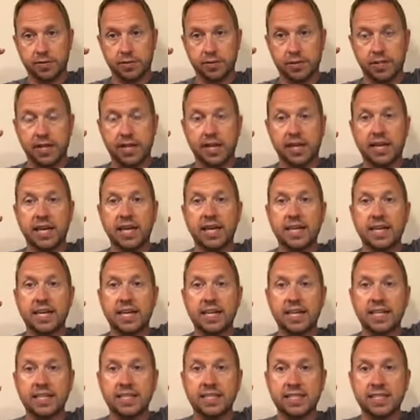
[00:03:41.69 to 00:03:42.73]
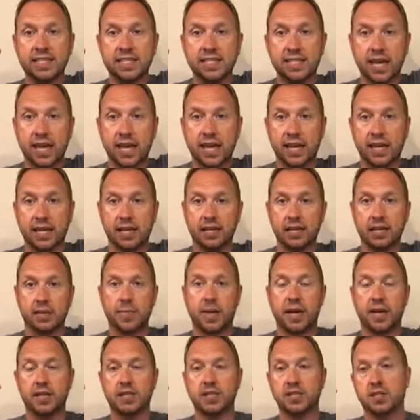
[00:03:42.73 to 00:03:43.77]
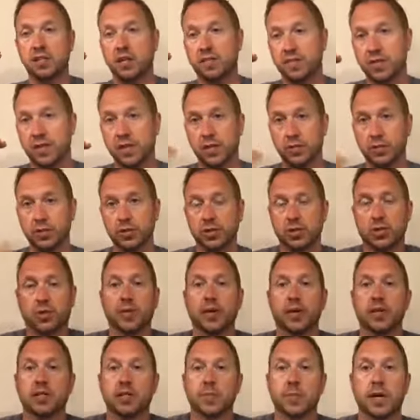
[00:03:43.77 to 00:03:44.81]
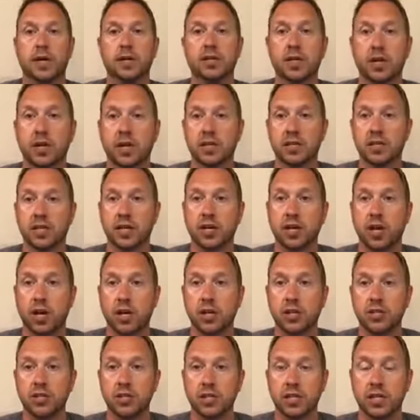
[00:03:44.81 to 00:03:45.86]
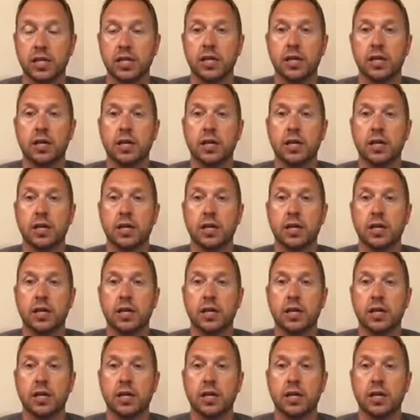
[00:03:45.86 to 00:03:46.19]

Like, insane the amount of stuff that he was showing us about dog psychology,